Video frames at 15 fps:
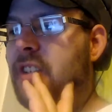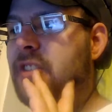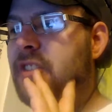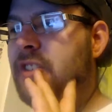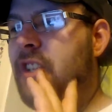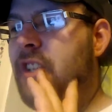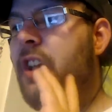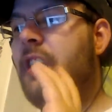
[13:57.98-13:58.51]

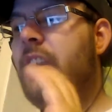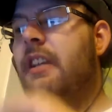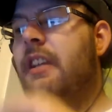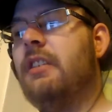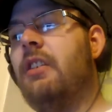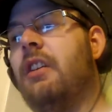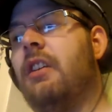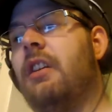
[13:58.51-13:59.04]

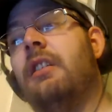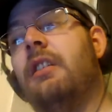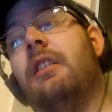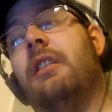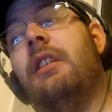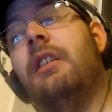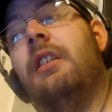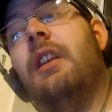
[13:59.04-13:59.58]
Sterling, kind
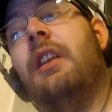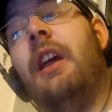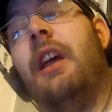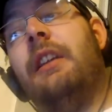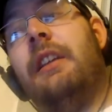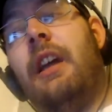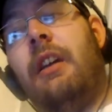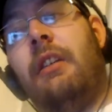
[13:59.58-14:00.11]
of laying
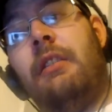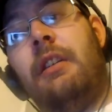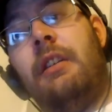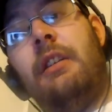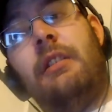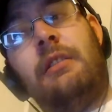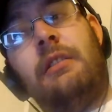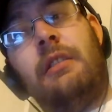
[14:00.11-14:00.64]
down
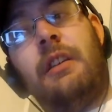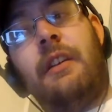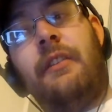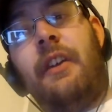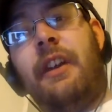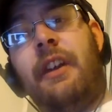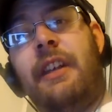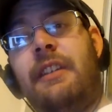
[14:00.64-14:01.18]
in a
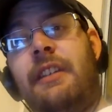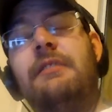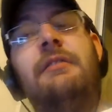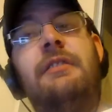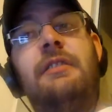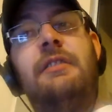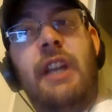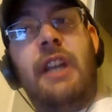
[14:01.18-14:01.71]
very
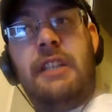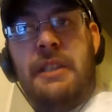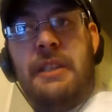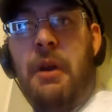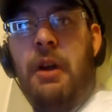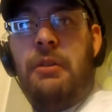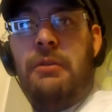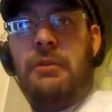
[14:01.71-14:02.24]

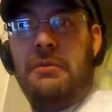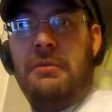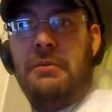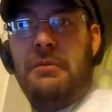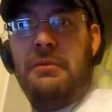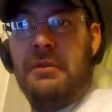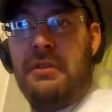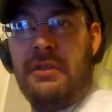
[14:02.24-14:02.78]
sexy
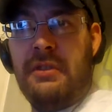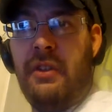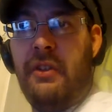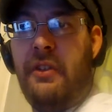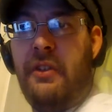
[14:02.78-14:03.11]
pose on the